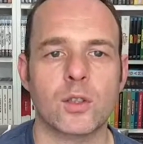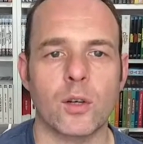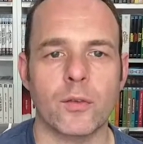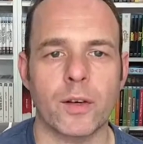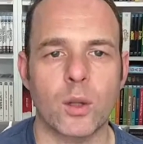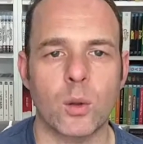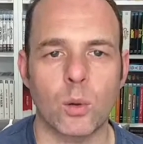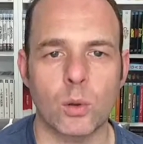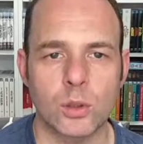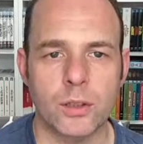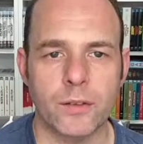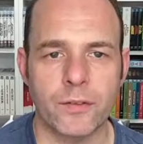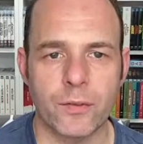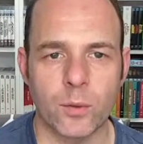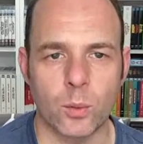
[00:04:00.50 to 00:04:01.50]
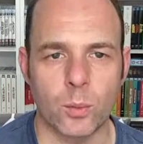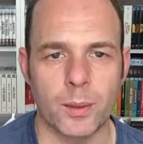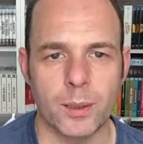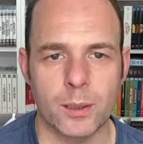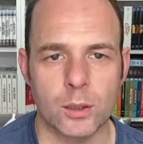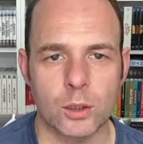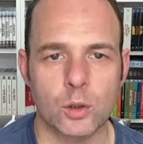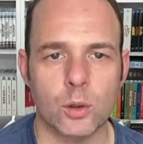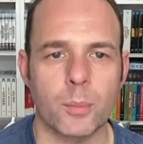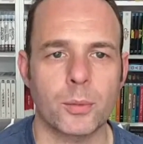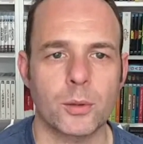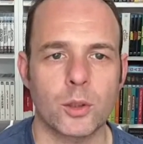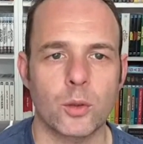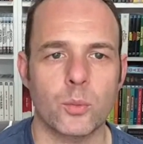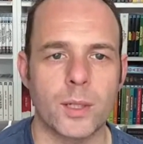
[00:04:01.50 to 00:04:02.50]
of a claustrophobic
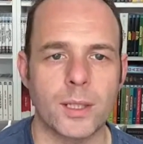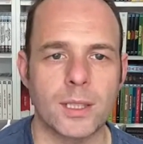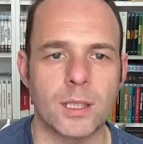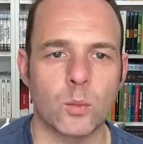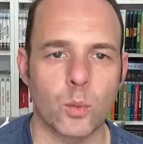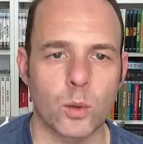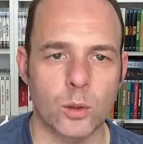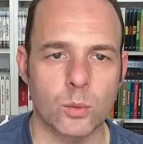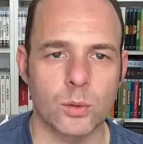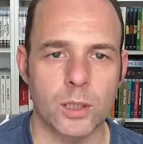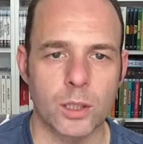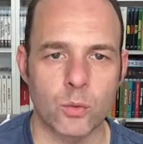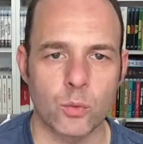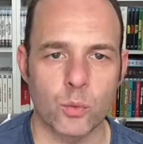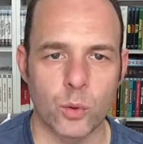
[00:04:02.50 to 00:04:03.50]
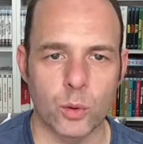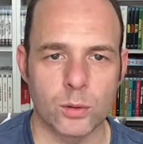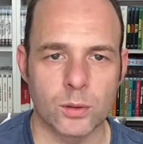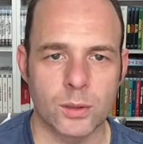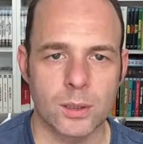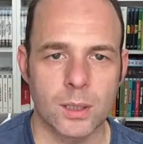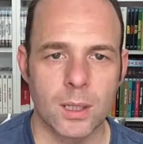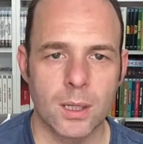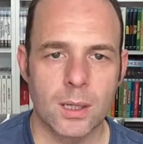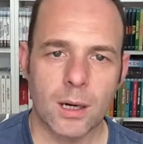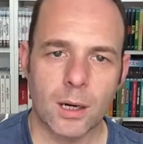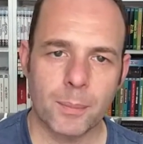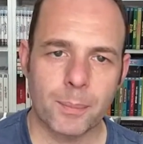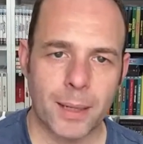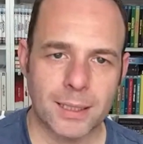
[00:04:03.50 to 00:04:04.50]
subterranean world in ruins
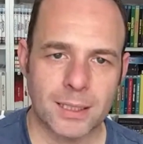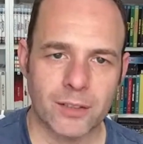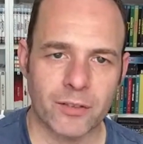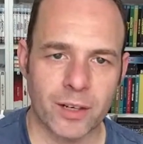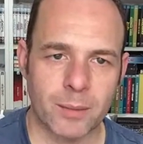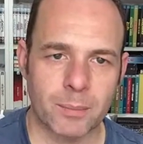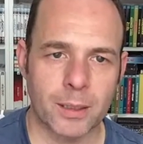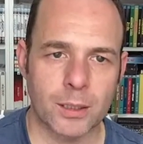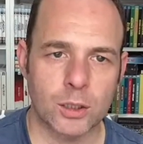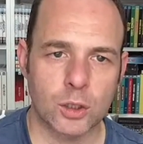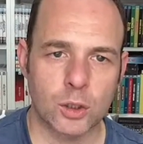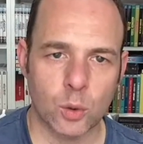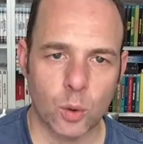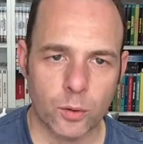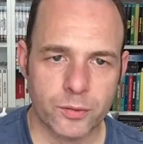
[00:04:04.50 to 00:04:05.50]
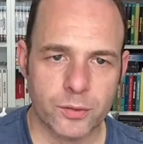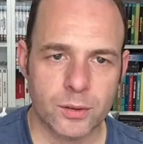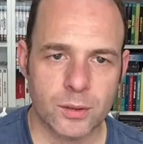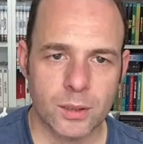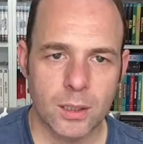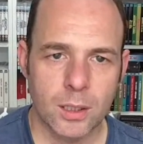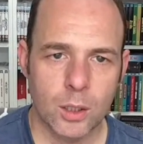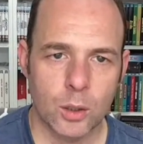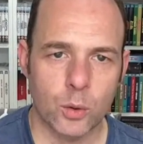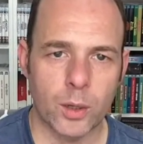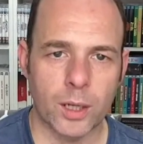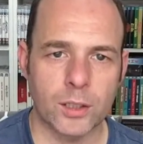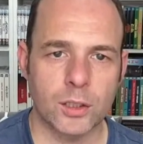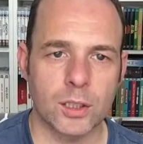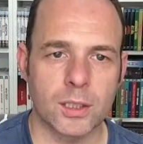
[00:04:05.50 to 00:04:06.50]
are pacified by Soft, who
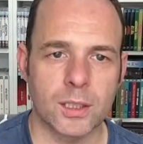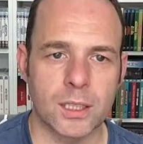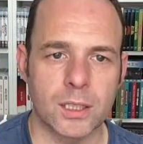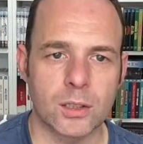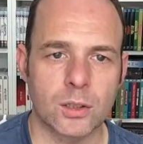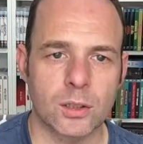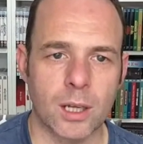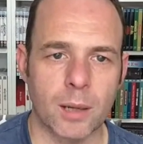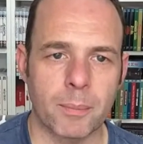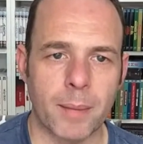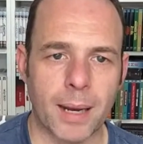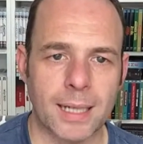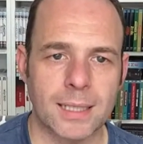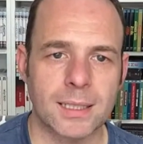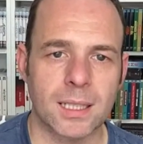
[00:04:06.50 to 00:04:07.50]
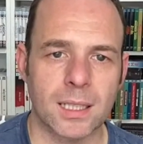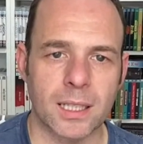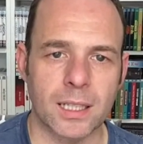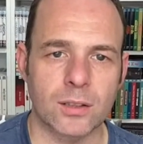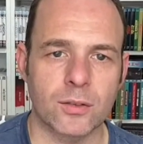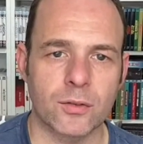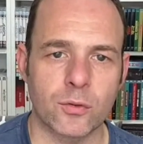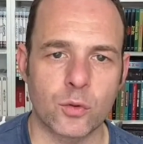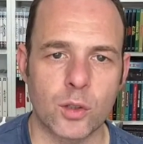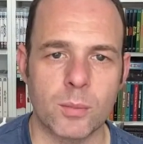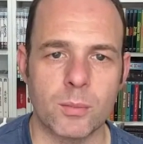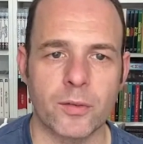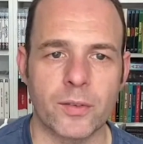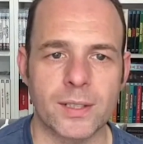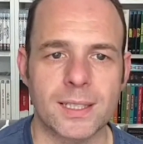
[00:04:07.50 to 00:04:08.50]
engineers a mass collective
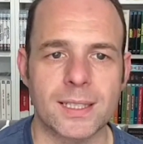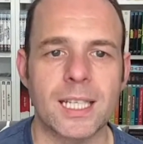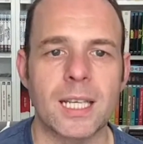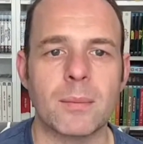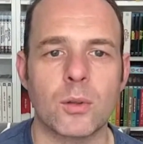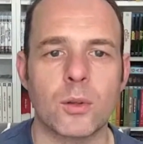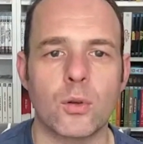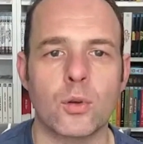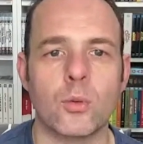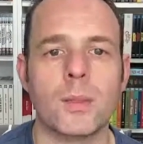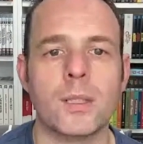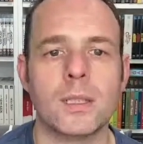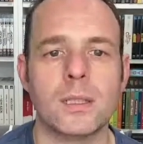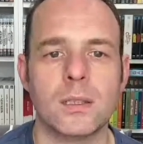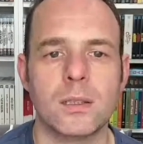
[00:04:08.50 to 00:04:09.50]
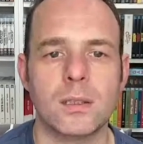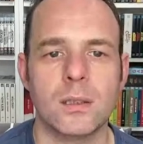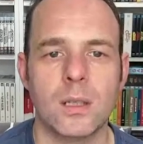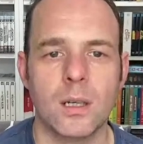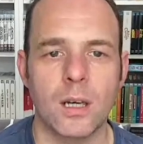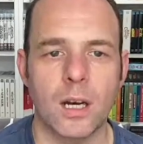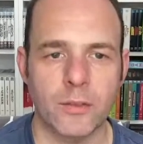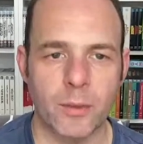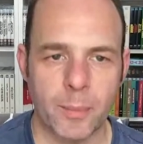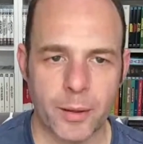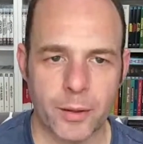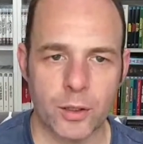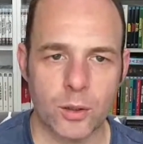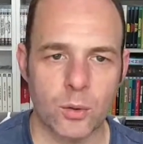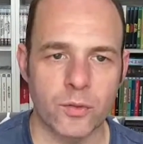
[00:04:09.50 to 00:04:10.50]
dream of escape through means of a
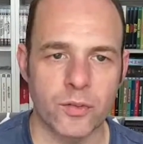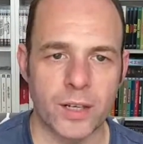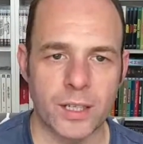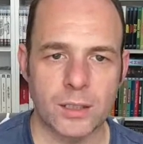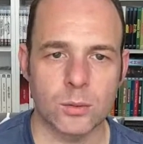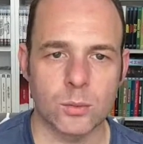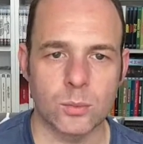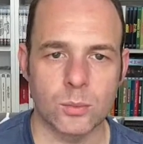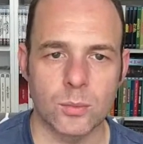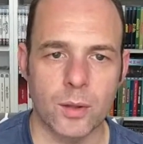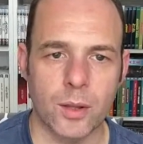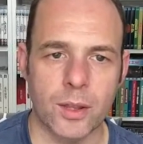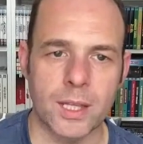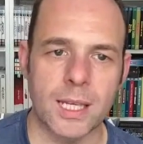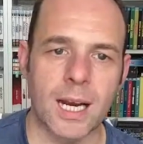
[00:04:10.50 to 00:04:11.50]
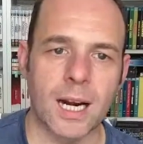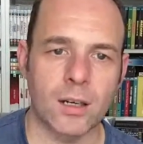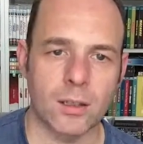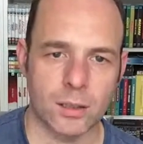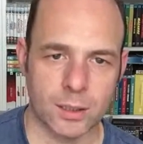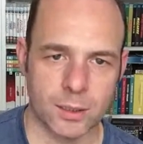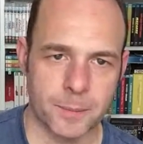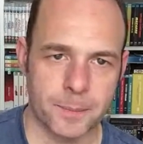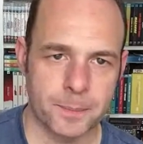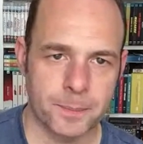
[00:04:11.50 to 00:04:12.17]
mythical vessel, the Ark.